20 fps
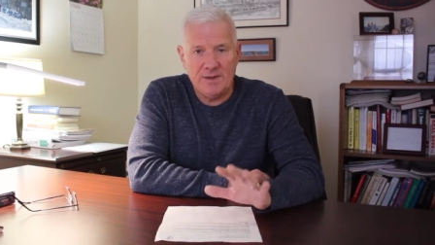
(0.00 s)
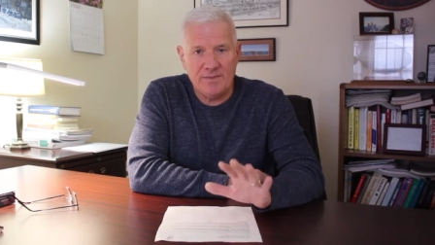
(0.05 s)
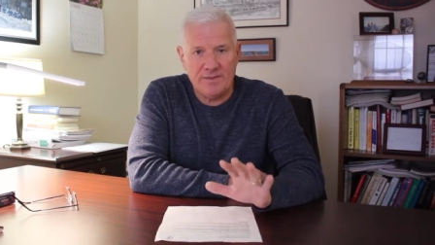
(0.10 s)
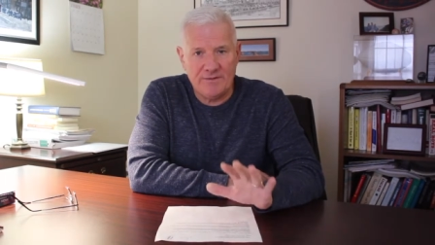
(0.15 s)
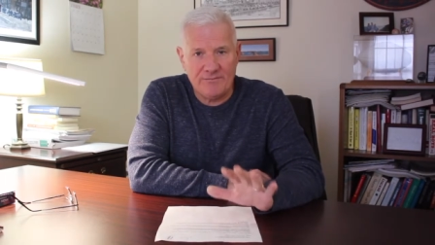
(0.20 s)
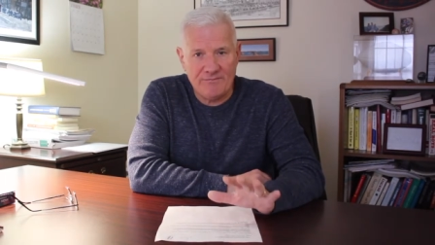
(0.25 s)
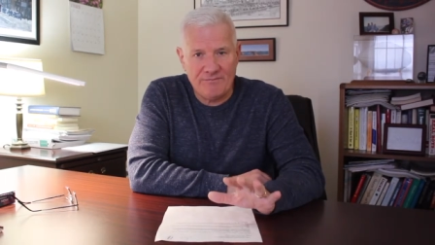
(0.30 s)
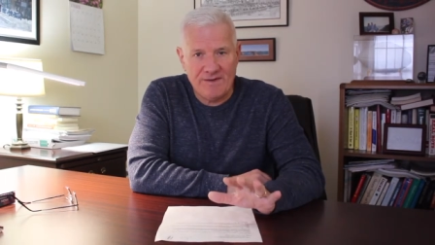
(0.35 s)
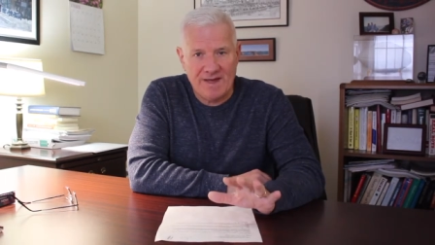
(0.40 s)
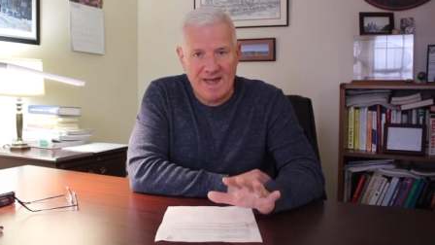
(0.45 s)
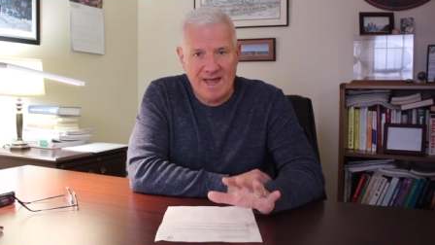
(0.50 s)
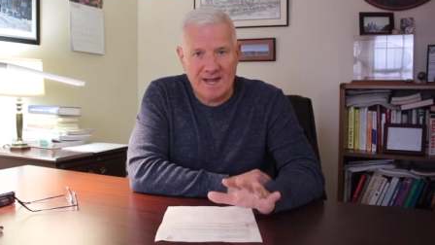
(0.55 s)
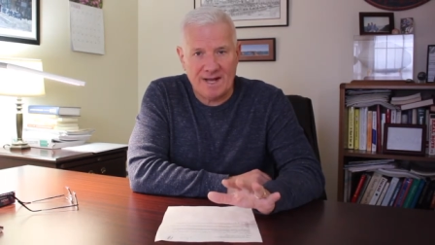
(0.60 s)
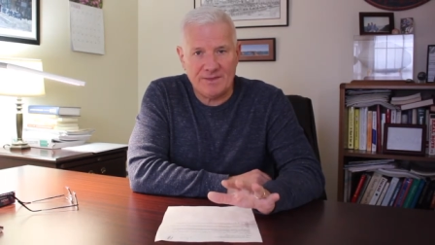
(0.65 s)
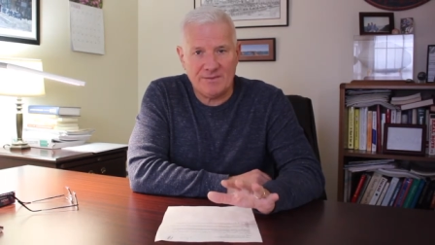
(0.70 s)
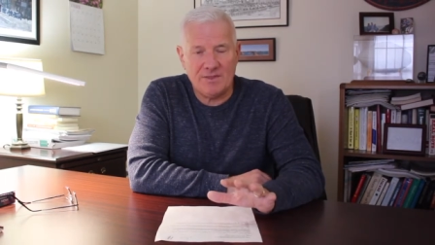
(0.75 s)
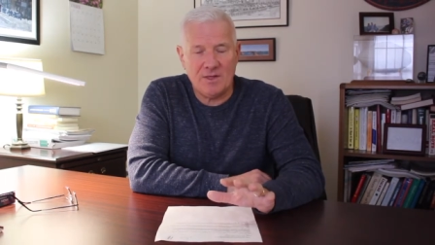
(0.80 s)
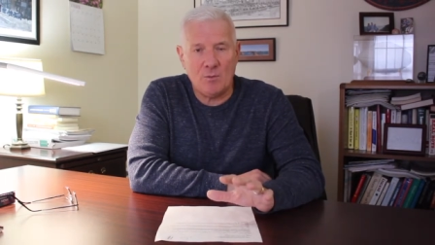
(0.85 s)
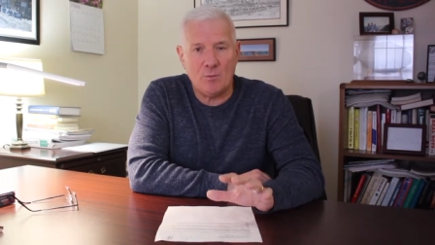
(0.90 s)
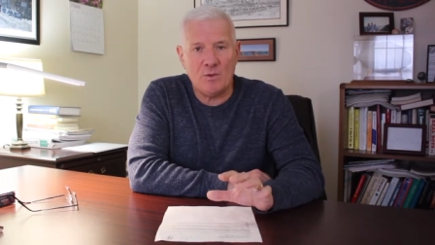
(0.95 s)
the
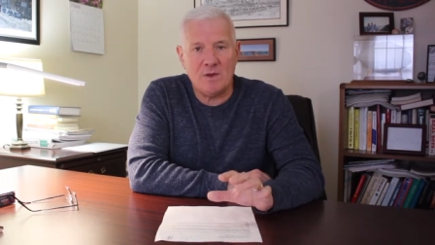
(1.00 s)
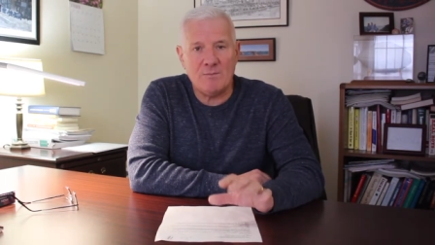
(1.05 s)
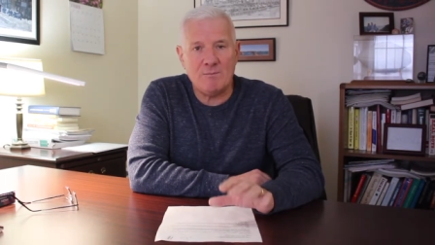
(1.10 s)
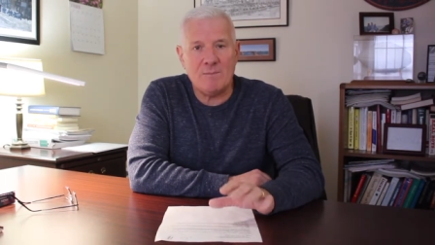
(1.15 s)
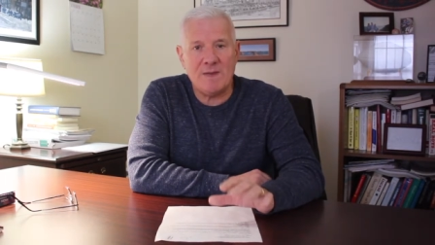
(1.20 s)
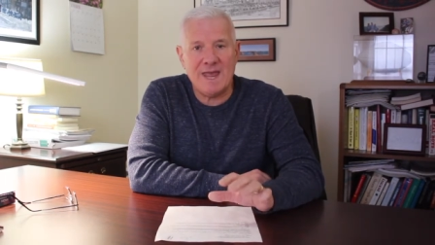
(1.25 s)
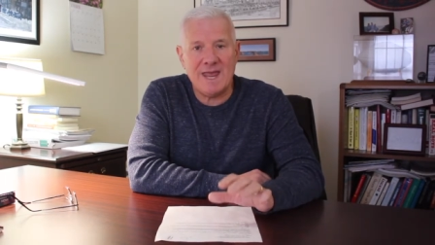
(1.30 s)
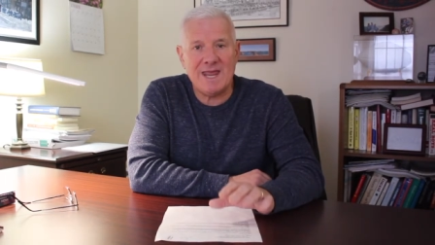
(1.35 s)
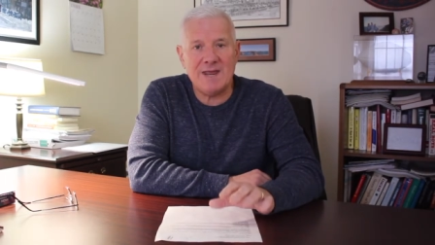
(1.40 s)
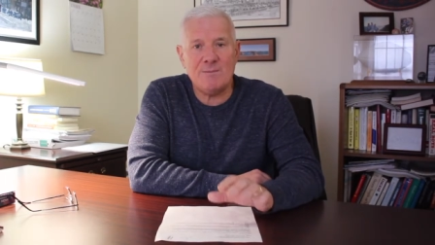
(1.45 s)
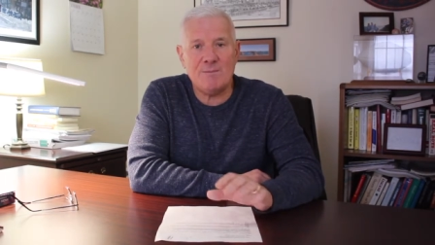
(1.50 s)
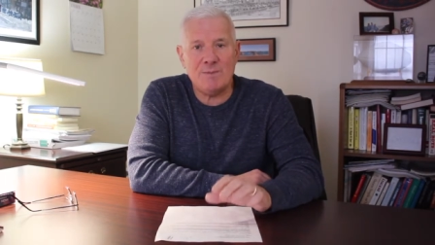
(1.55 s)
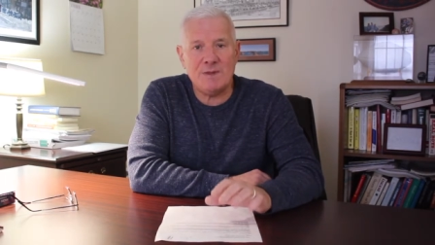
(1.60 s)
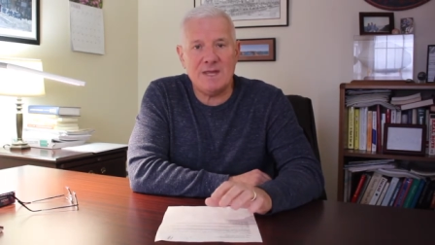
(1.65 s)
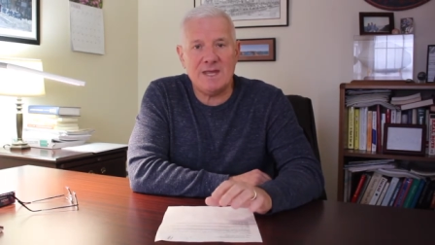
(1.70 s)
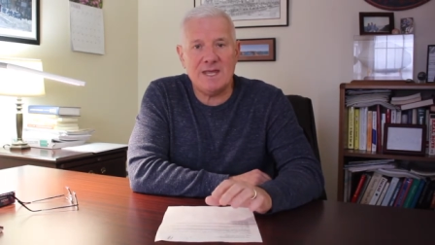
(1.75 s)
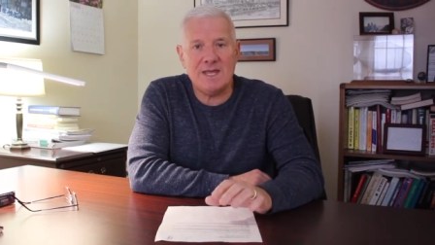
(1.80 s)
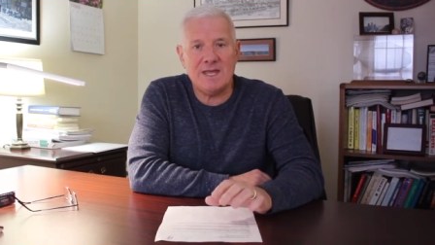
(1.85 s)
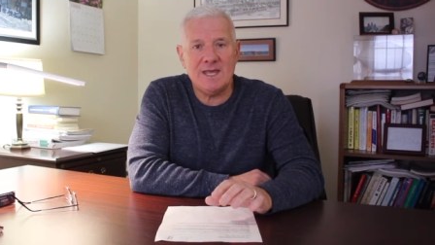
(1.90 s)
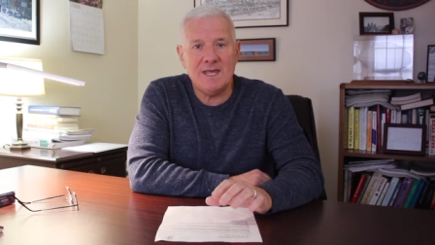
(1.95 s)
fact that we may
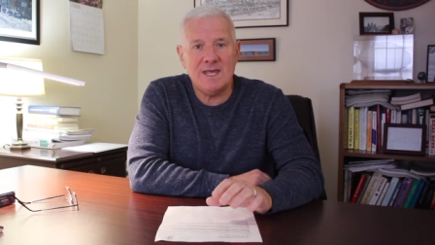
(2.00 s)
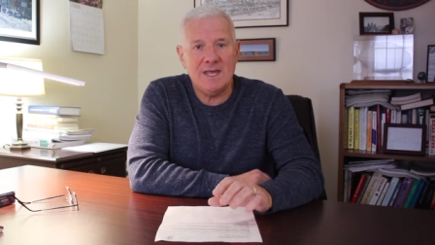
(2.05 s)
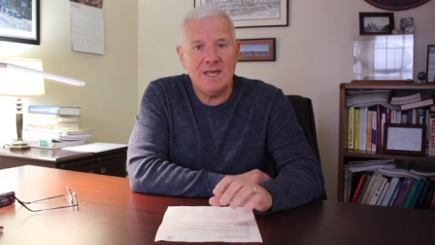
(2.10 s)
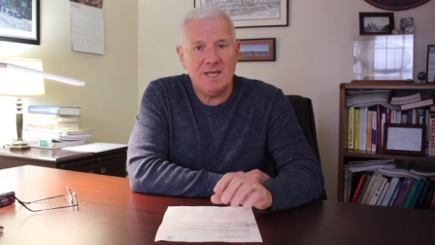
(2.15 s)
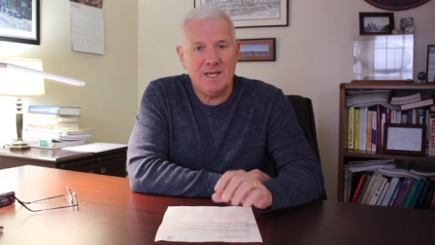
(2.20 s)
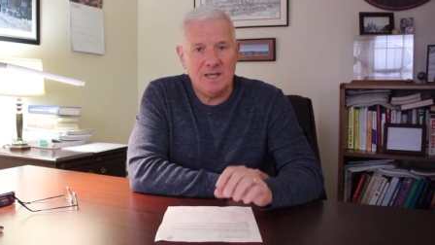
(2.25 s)
be